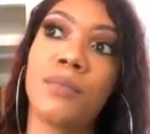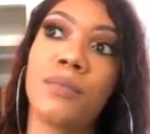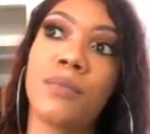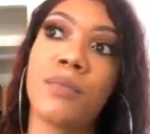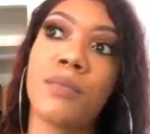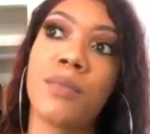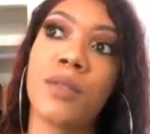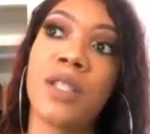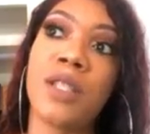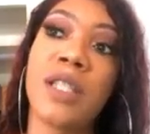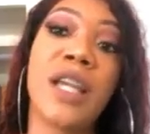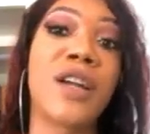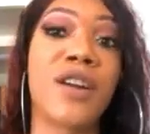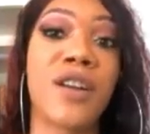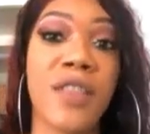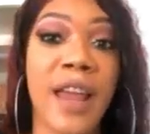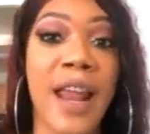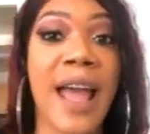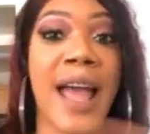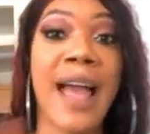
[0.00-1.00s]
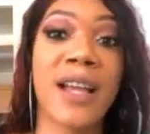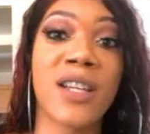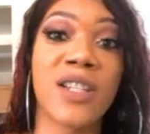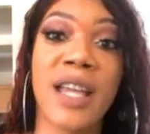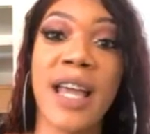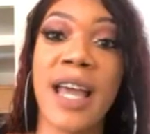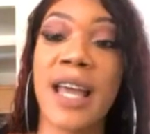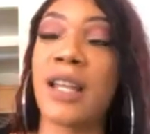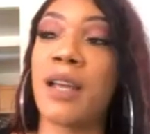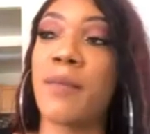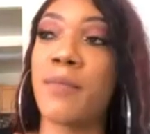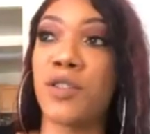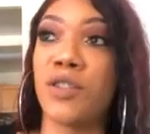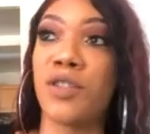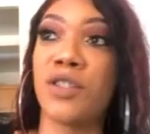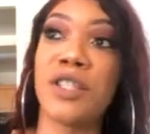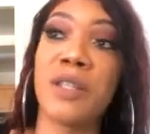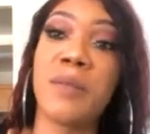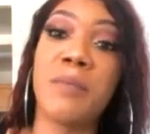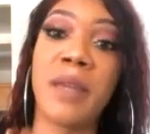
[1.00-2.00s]
singer that I actually had the
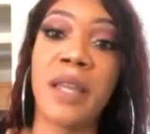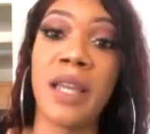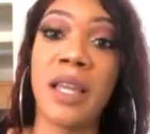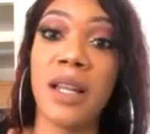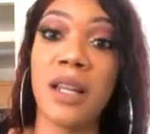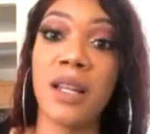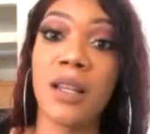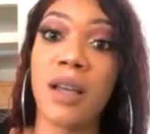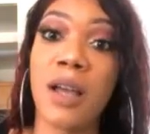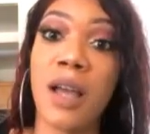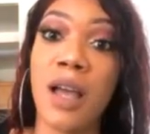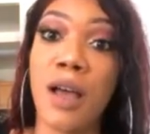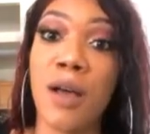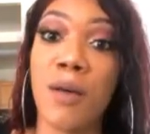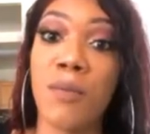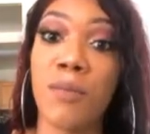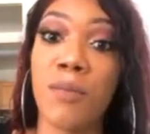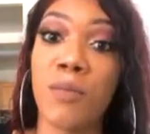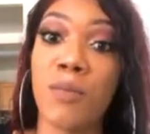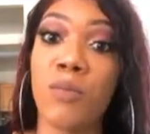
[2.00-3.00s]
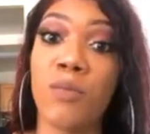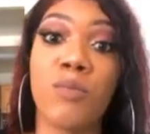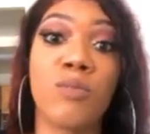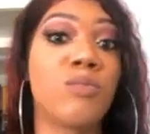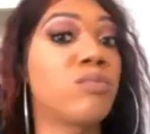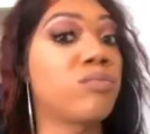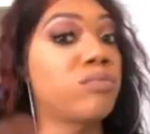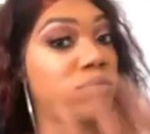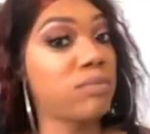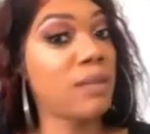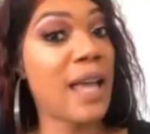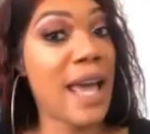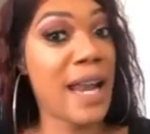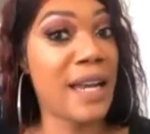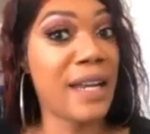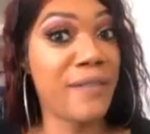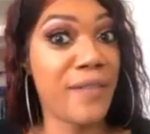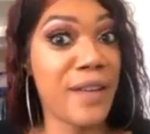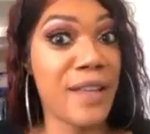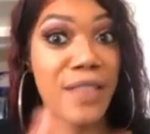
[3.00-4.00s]
opportunity to meet at an
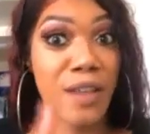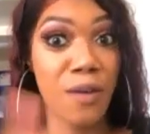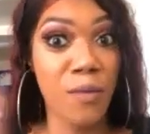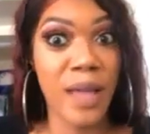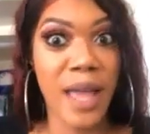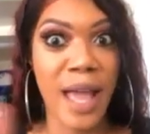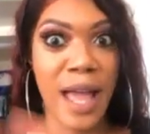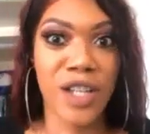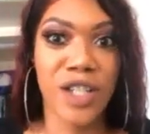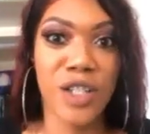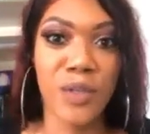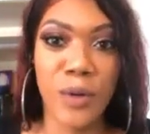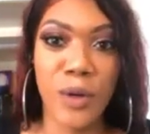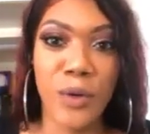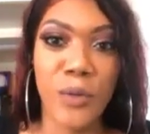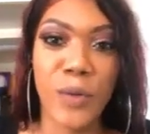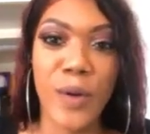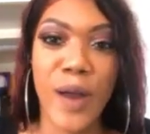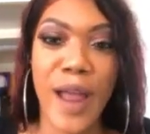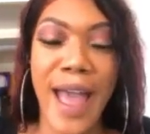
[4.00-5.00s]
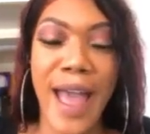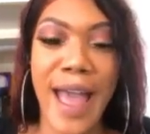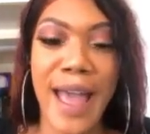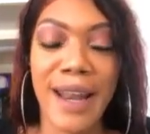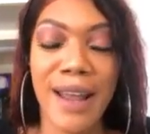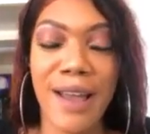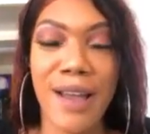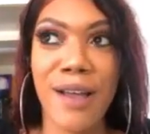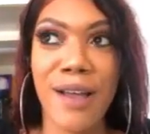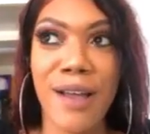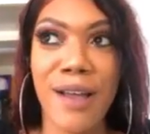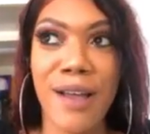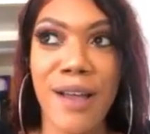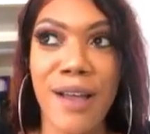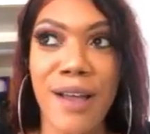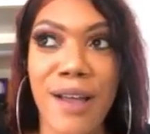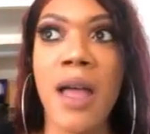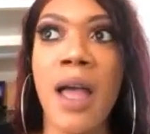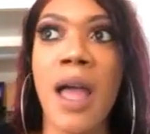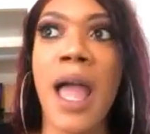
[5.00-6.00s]
event that we actually both were at.
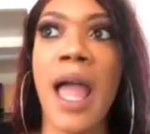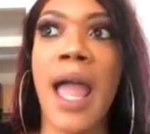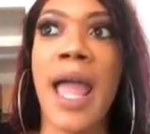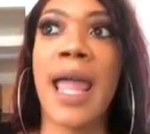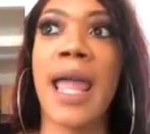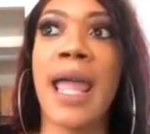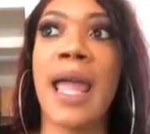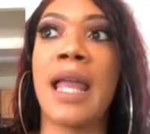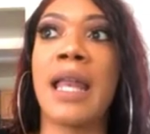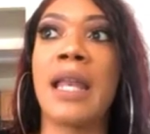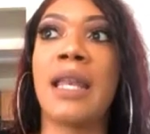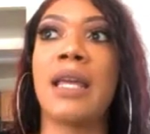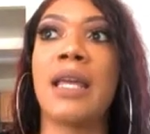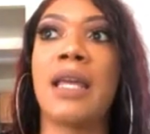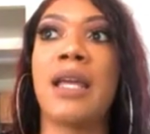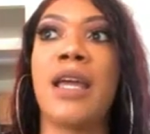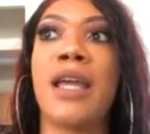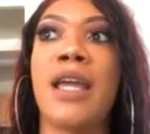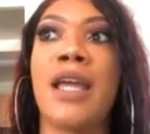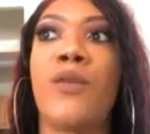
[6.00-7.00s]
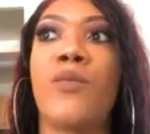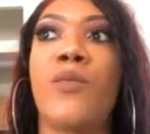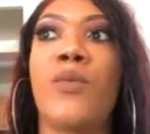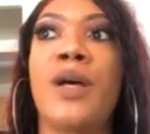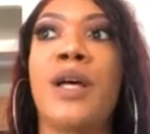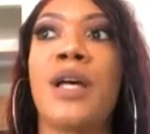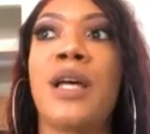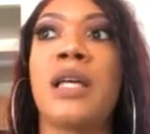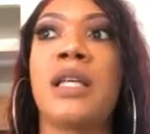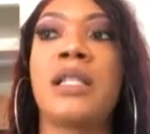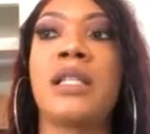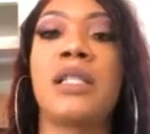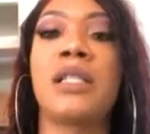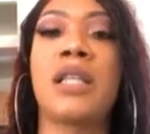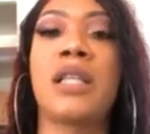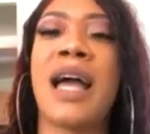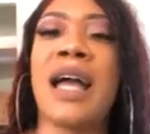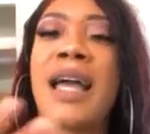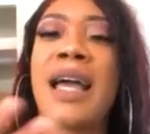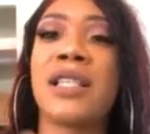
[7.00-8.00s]
And it was,
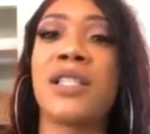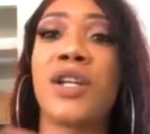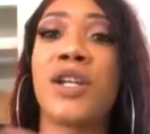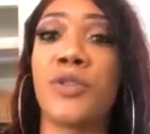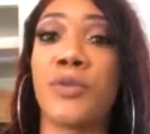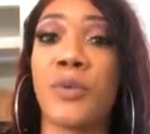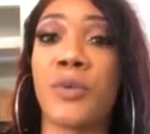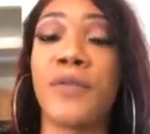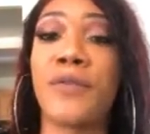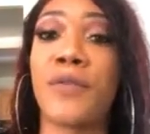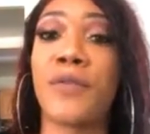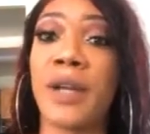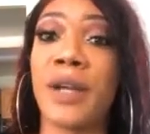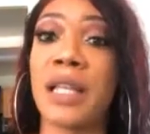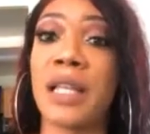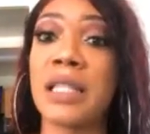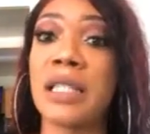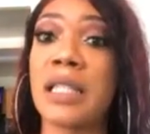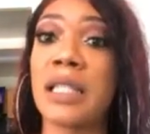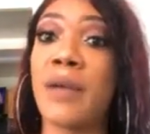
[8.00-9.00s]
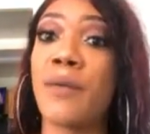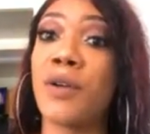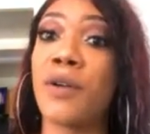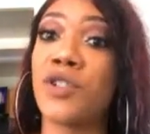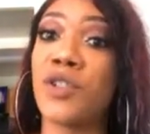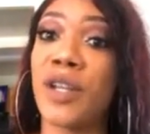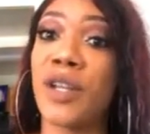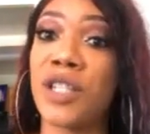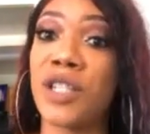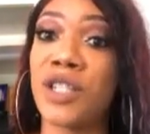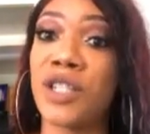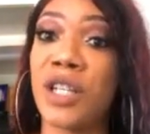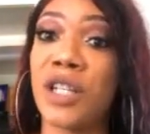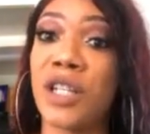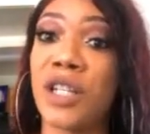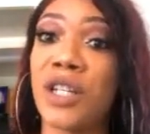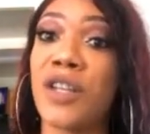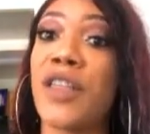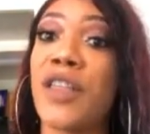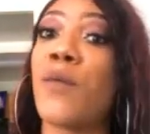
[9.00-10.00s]
I guess, her three friends. They were
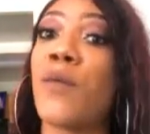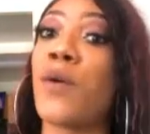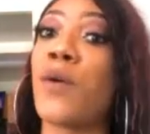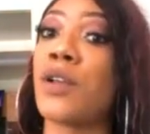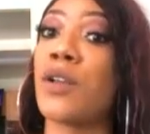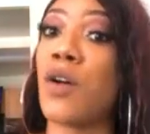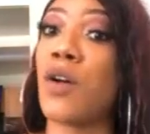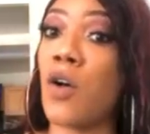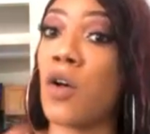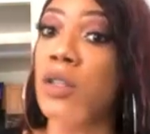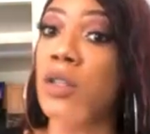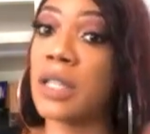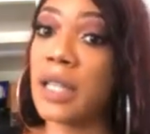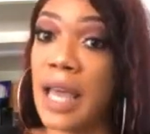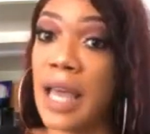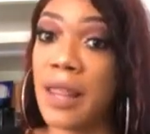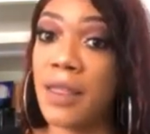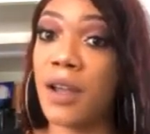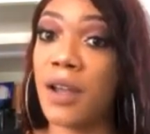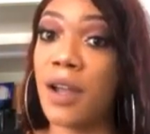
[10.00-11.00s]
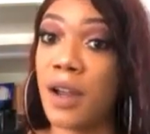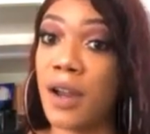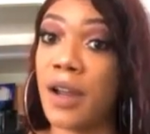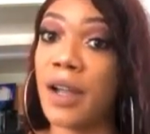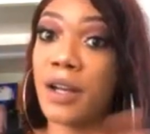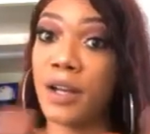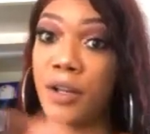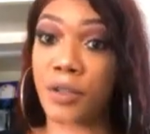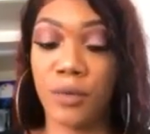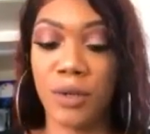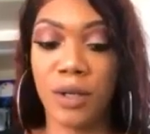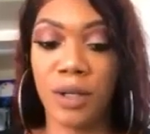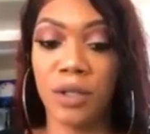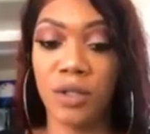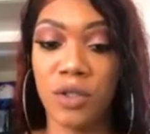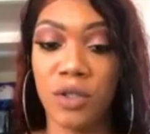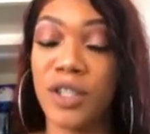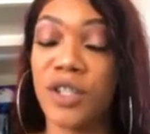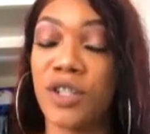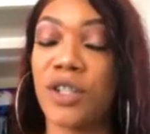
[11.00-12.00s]
transgender. They were all together. Her and her three
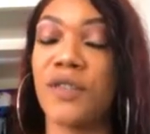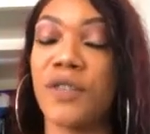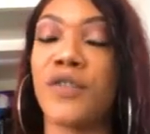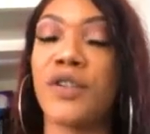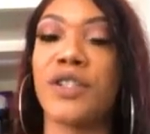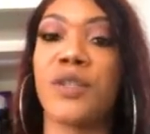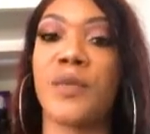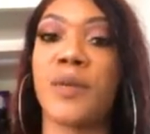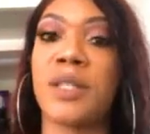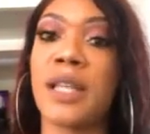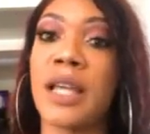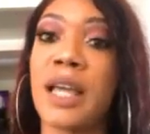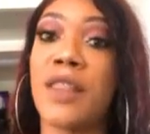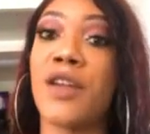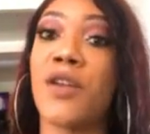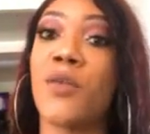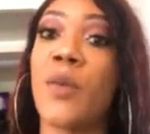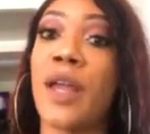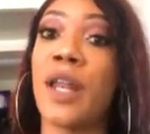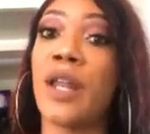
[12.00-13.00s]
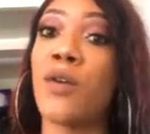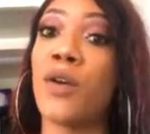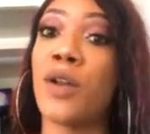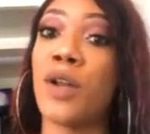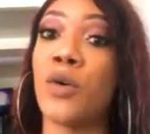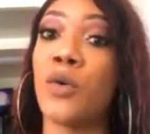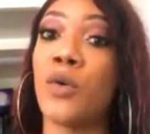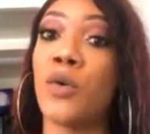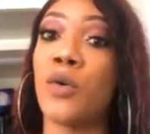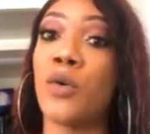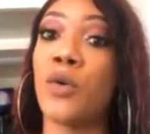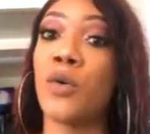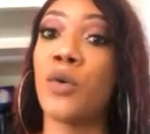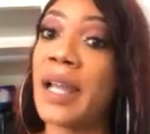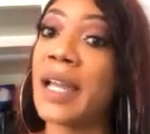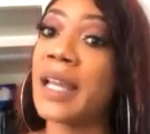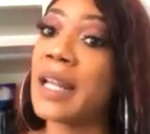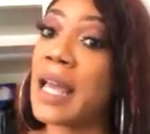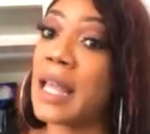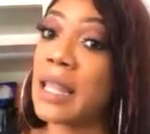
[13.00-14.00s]
transgender friends. They were together waiting on an Uber
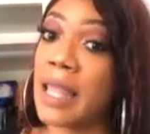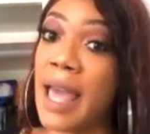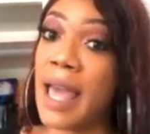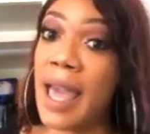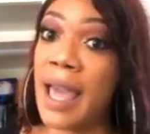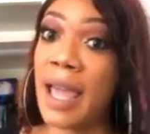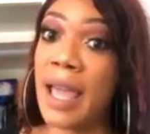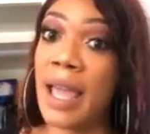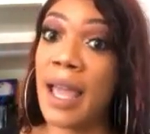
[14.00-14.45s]
in LA.